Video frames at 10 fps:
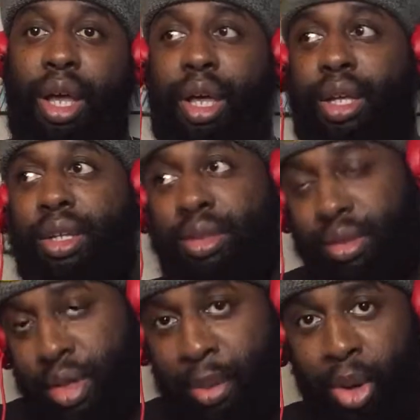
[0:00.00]
Like,
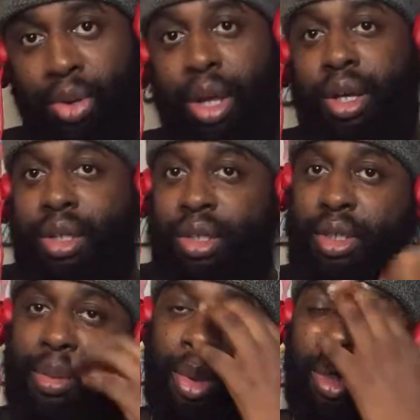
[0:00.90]
come on now.
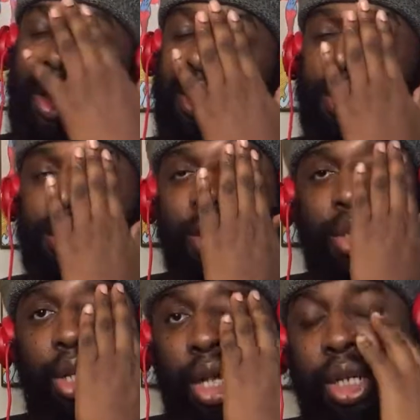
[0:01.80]
Come on now,
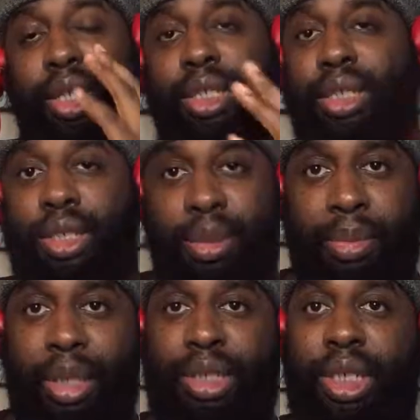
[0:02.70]
DC. I need to give
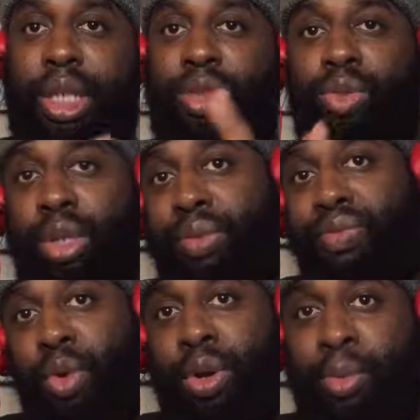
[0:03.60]
me my shit at 3,
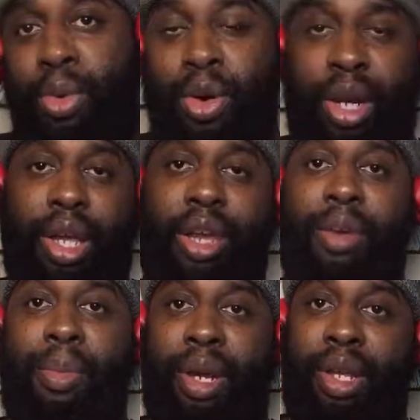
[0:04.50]
4 in the morning like
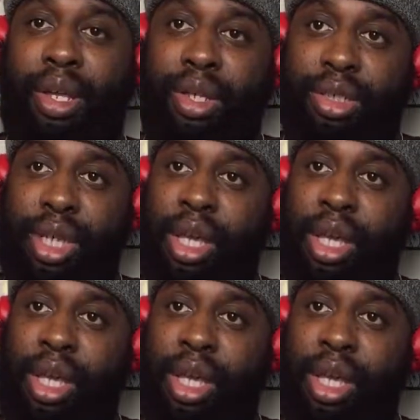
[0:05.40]
everybody else.